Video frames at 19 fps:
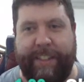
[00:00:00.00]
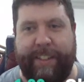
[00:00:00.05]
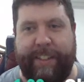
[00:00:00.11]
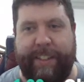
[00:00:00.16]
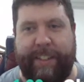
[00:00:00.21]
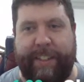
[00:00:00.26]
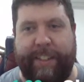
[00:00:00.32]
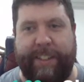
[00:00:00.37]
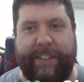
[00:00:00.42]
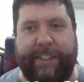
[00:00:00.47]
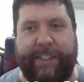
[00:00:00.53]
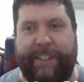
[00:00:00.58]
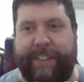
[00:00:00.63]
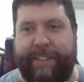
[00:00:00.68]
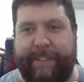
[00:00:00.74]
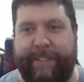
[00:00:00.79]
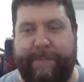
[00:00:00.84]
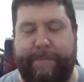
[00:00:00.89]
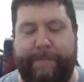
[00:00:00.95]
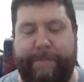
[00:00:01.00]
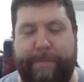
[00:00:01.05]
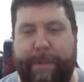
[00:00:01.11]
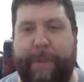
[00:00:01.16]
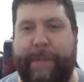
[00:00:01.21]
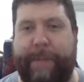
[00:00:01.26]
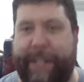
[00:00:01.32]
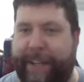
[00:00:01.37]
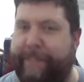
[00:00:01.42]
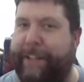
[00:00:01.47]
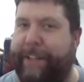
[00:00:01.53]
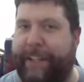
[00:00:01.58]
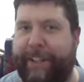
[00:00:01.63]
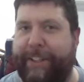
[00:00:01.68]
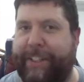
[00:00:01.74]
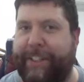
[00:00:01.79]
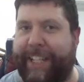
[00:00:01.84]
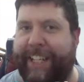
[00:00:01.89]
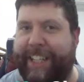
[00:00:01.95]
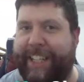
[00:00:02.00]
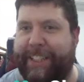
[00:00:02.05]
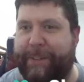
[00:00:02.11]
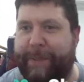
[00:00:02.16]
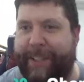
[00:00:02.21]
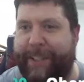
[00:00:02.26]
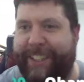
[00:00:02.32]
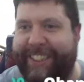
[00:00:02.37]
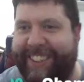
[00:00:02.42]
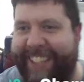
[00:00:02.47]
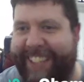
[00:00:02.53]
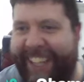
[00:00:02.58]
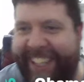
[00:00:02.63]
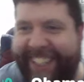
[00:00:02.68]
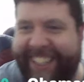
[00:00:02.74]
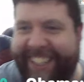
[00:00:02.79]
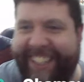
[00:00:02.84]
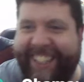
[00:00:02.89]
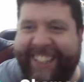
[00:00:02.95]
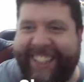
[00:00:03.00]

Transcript: Because I'm probably never going to get to experience that.